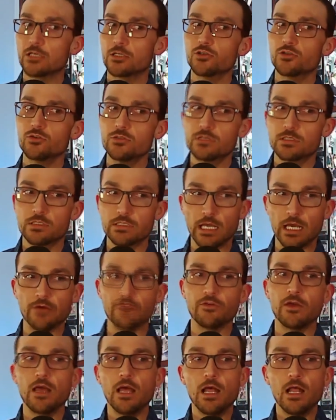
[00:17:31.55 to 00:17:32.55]
Good
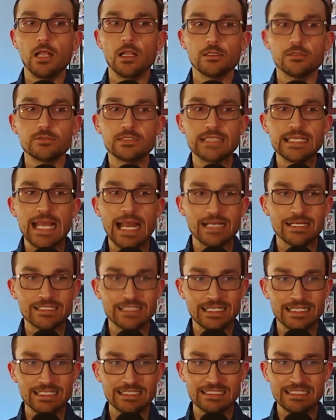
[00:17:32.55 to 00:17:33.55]
stuff. Losing
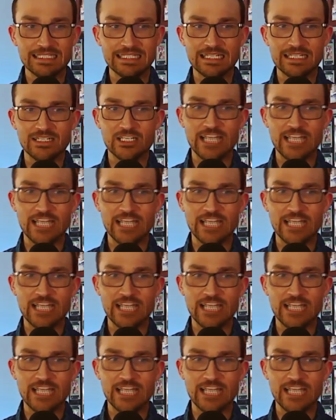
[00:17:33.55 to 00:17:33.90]
access to their